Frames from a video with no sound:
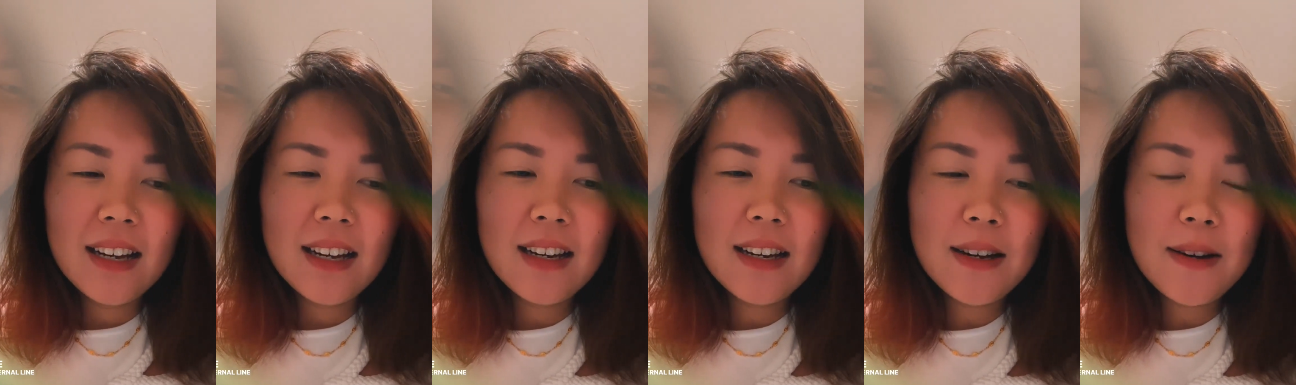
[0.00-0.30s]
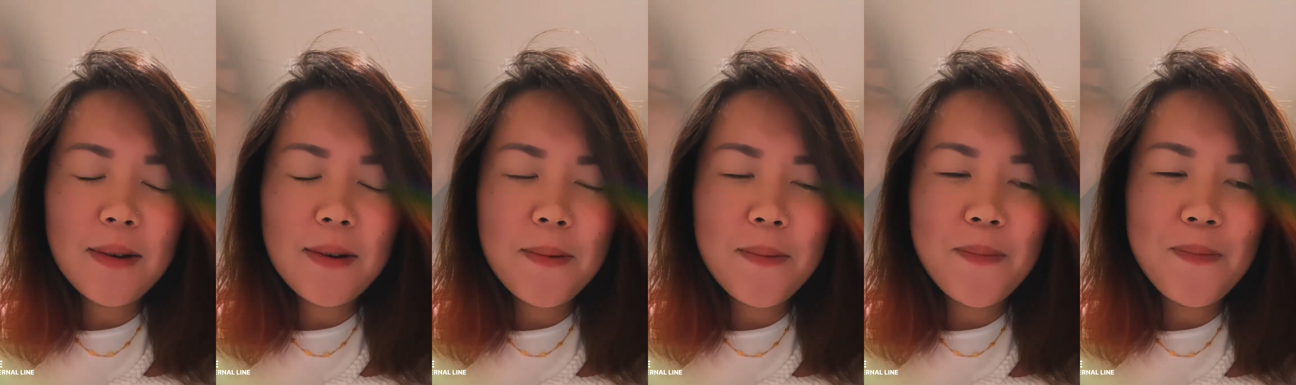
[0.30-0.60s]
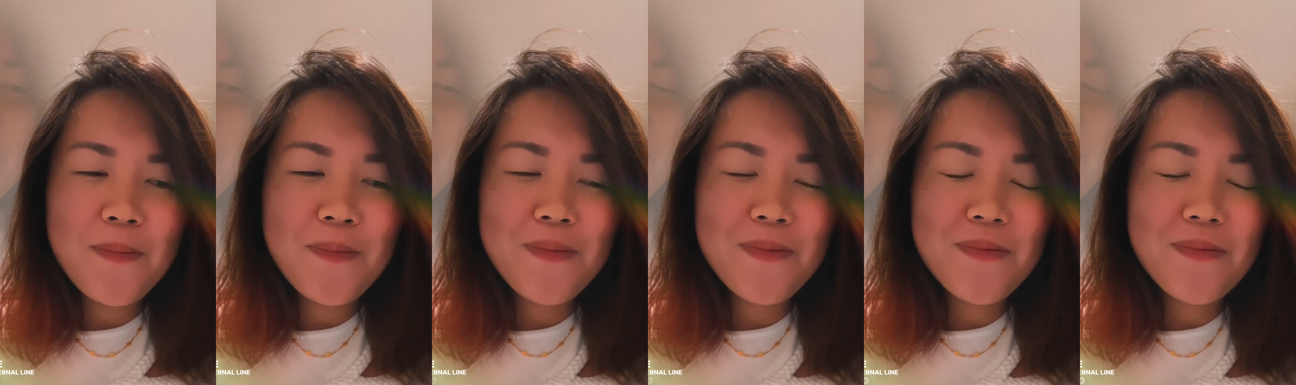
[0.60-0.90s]

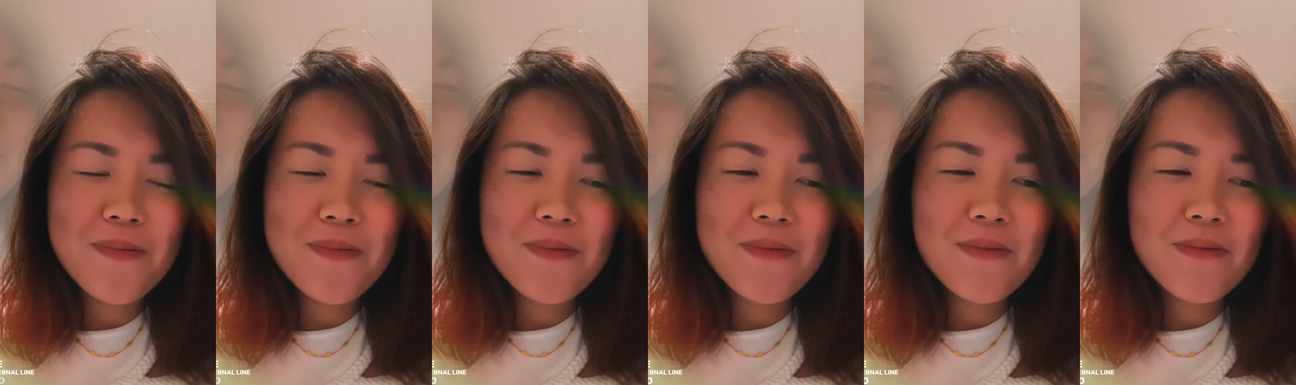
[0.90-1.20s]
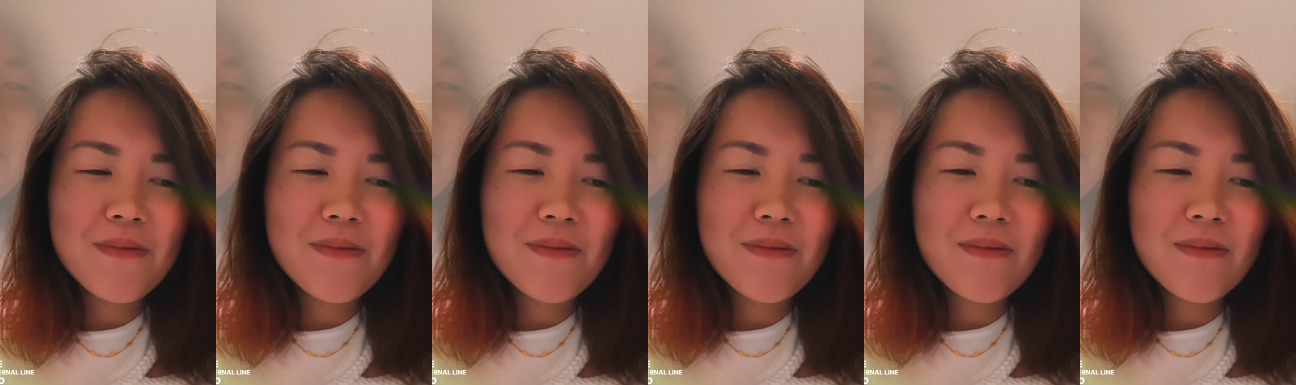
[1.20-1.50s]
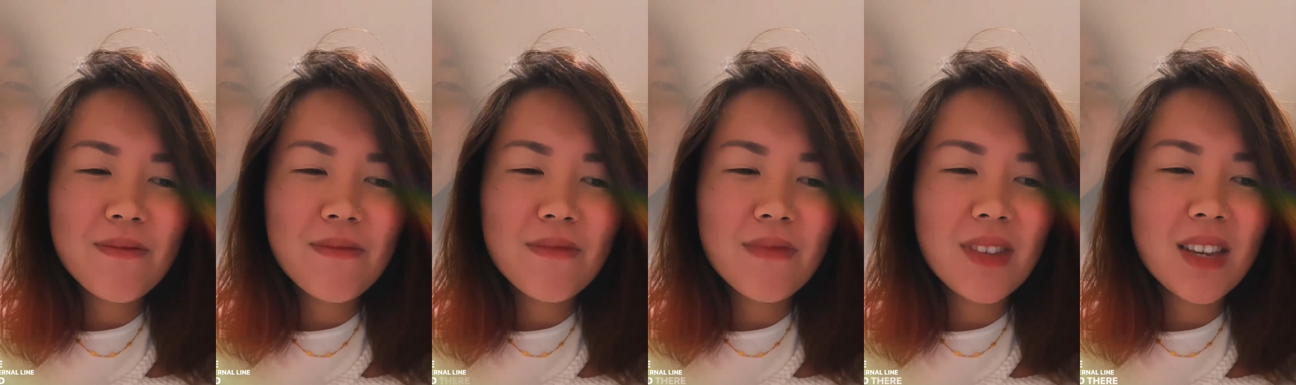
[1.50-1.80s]
Um,
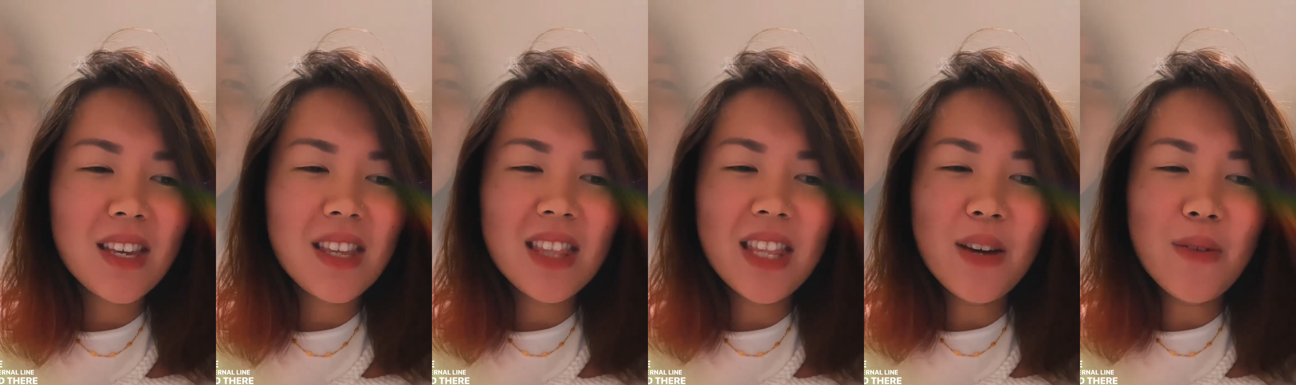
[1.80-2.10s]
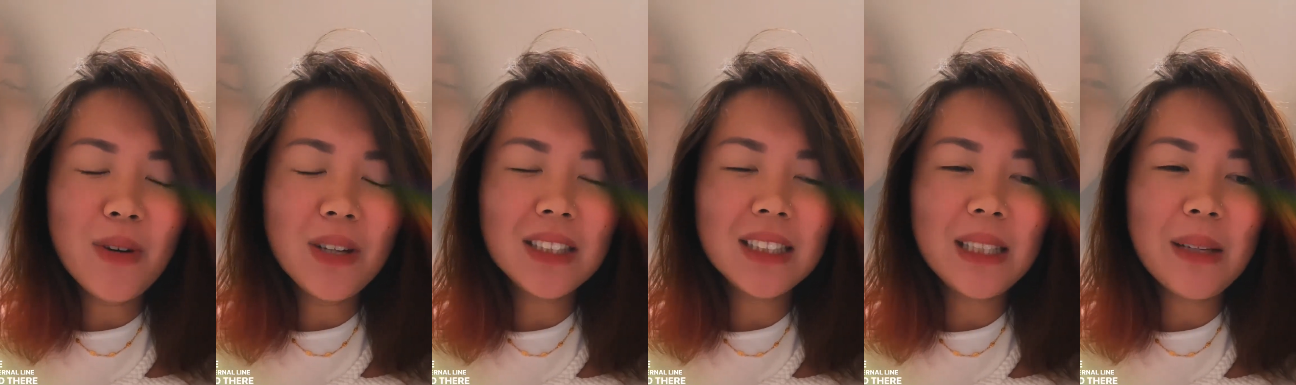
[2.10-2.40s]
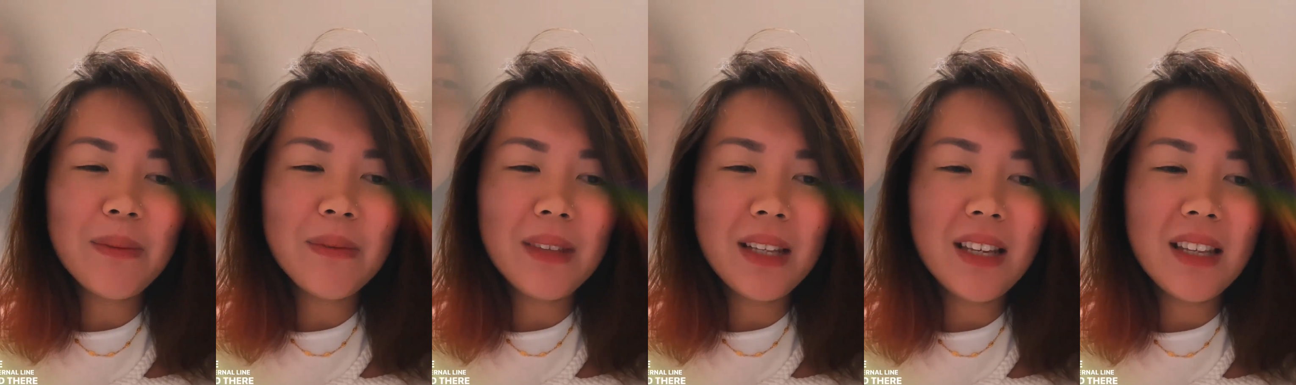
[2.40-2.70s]
and there was
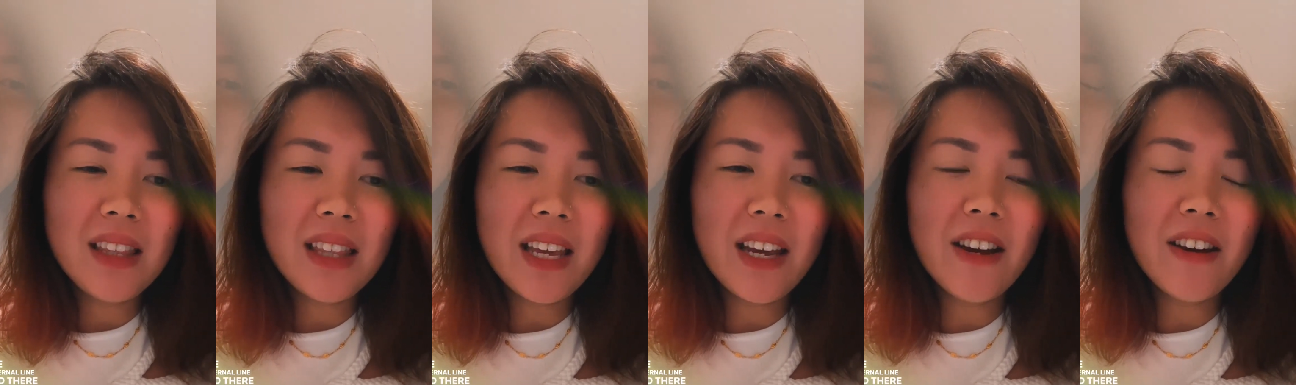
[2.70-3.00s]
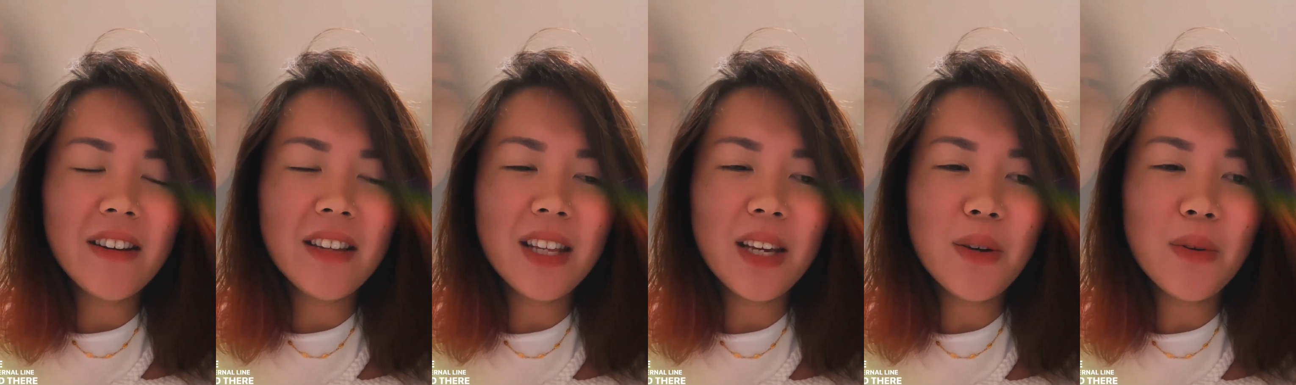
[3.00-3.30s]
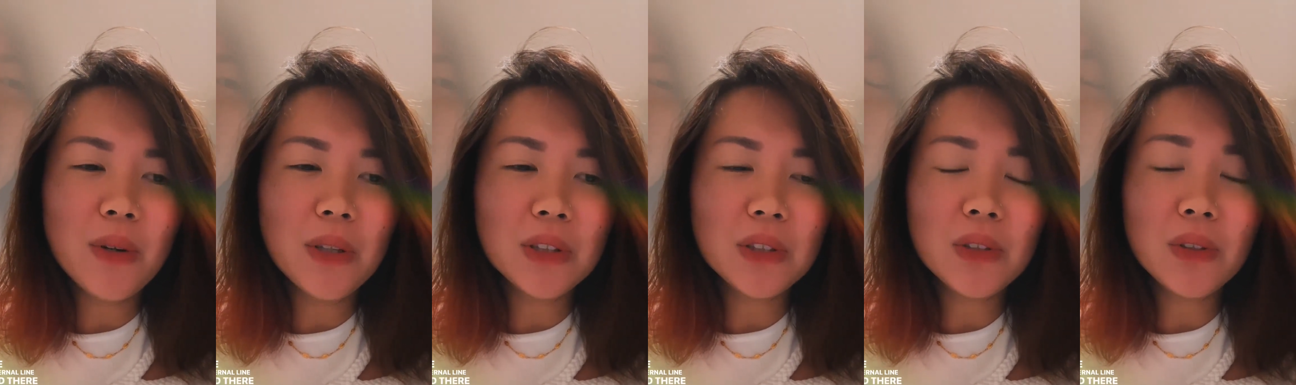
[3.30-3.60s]
something there that
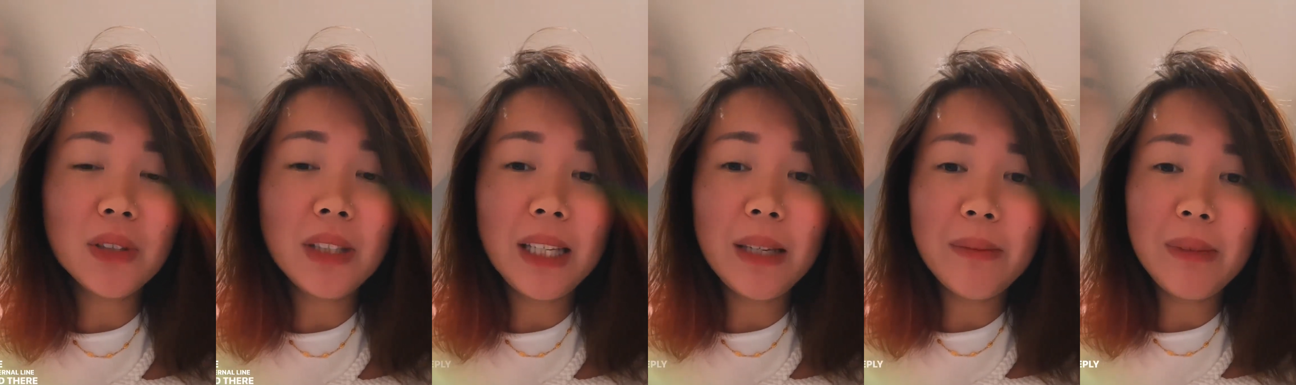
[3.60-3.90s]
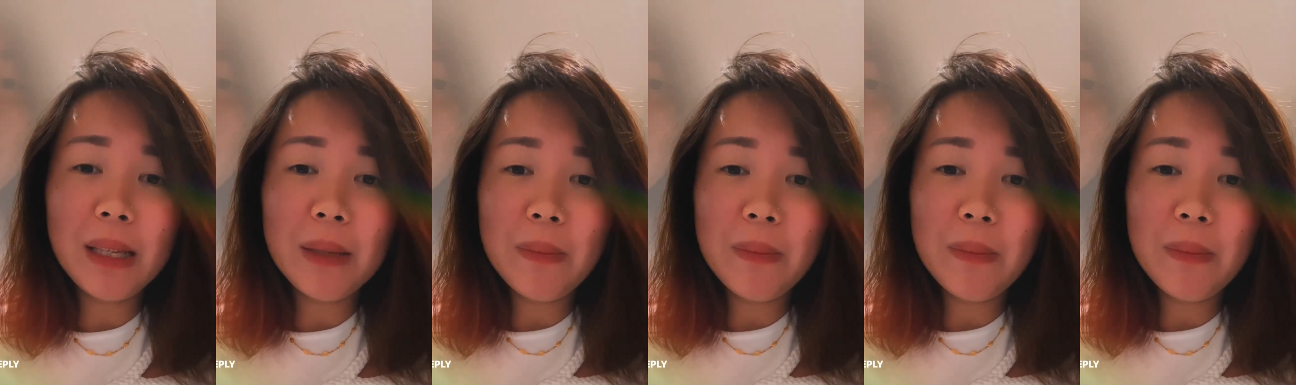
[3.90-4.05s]
was so deeply